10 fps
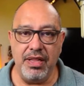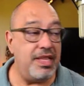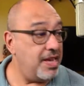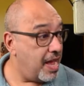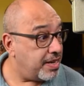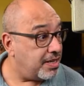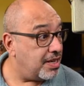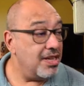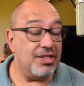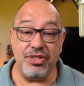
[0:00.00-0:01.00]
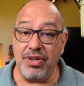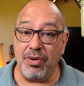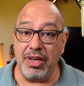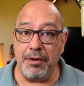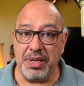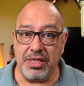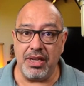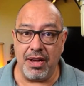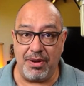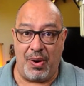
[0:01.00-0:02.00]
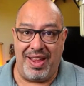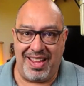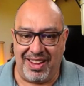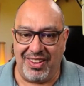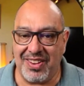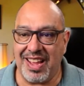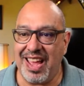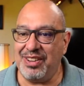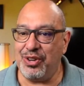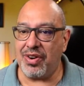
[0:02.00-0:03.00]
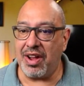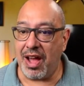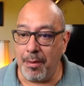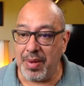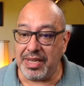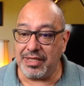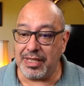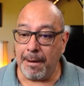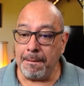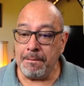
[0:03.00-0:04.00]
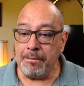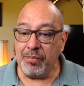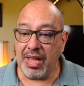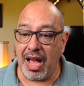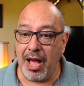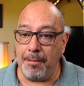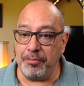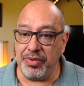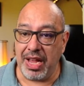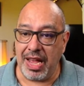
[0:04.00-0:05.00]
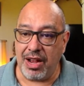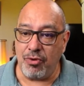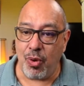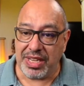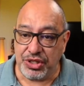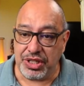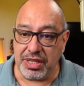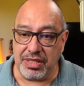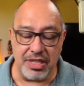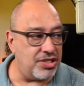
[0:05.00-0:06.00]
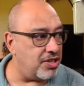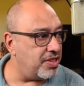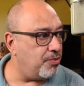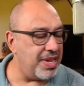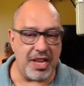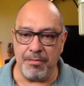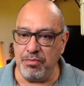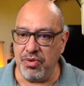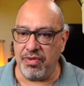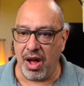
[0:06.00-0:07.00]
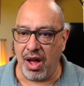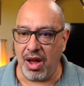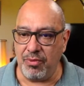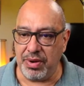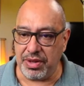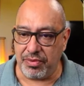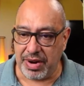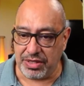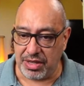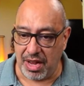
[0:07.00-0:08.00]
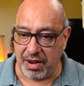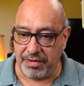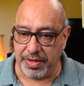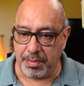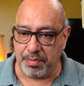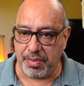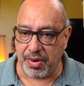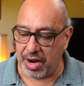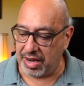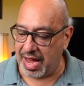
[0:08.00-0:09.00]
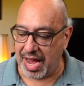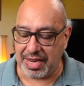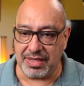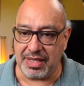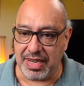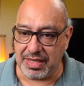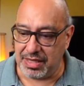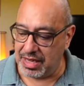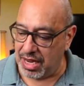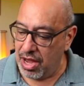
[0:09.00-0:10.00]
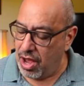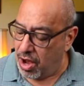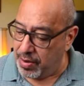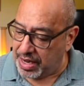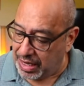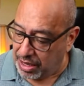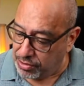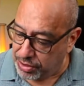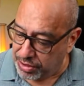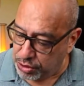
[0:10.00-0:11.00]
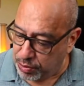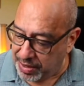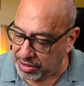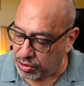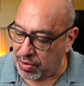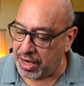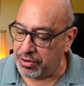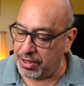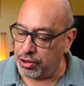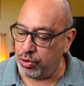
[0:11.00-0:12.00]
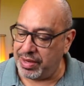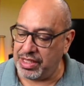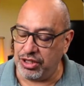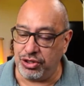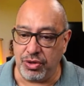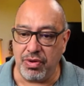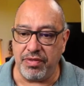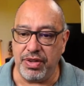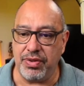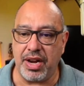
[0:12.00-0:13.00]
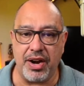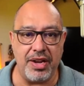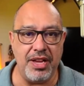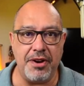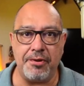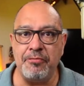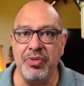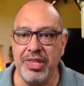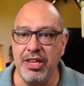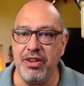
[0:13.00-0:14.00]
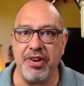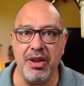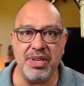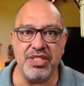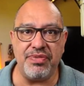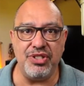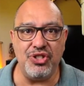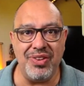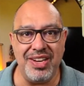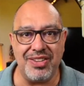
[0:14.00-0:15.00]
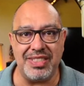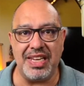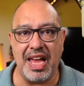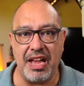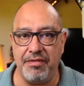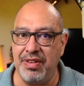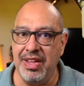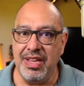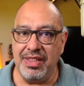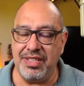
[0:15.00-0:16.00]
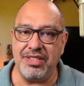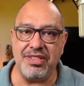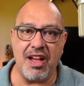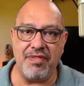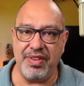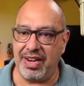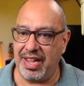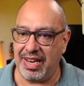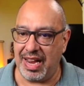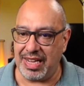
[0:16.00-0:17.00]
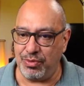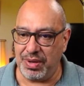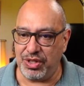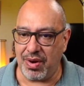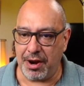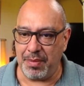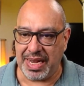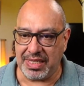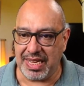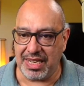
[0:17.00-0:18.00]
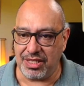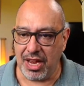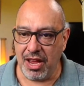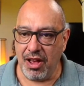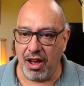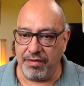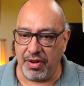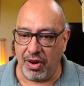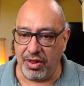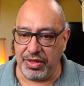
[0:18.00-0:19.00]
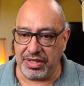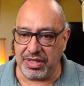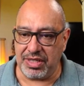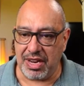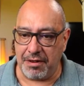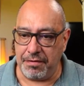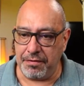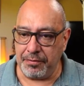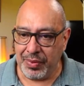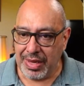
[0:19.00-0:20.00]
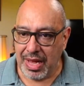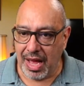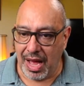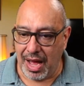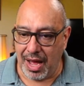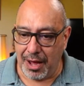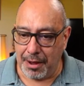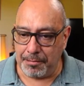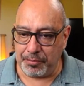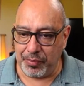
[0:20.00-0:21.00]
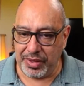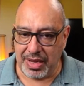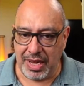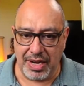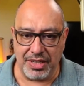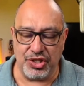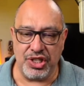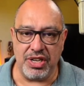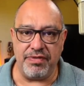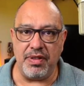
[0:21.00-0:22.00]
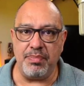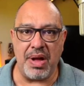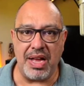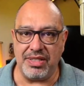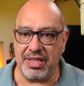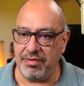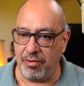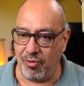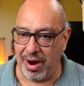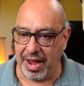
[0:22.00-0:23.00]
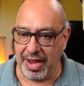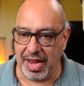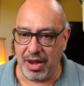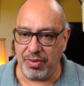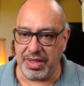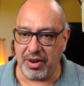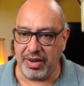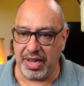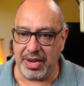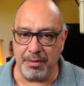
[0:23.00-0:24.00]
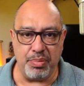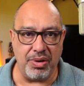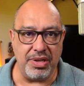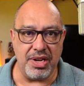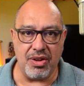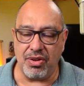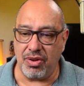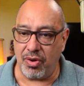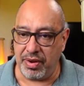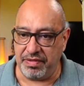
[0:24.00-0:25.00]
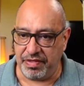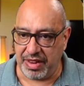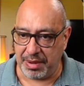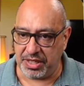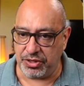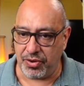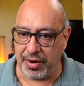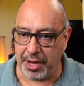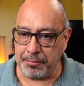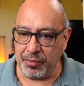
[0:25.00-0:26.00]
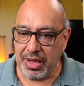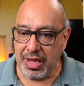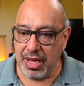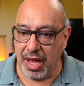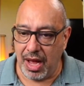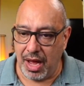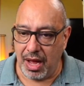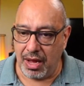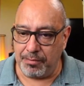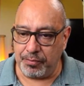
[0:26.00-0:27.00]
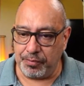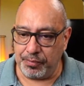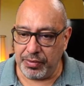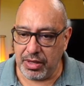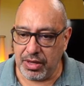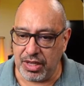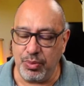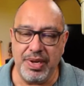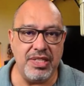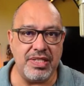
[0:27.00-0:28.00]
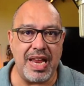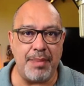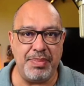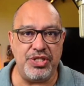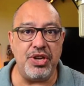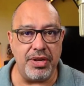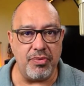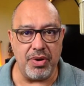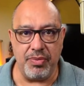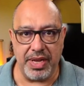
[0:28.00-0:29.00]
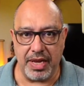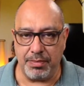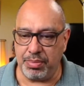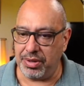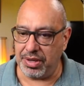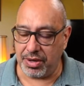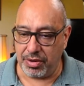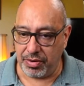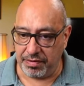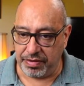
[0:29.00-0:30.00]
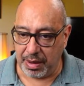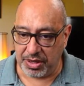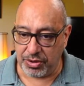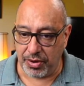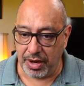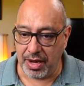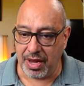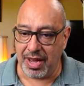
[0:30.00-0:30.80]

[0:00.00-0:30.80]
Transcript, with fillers: The end. So let me take a quick look at your comments and questions so that we can move on with the rest of the broadcast. Let's see. Oh, and hello to the 222 of you that are here. Thank you very much for joining us live. This is Coffee and Headlines. We try to make sense of all this stuff in a cheerful, positive way and without getting political or inflammatory. Because we slap each other when we get political or inflammatory.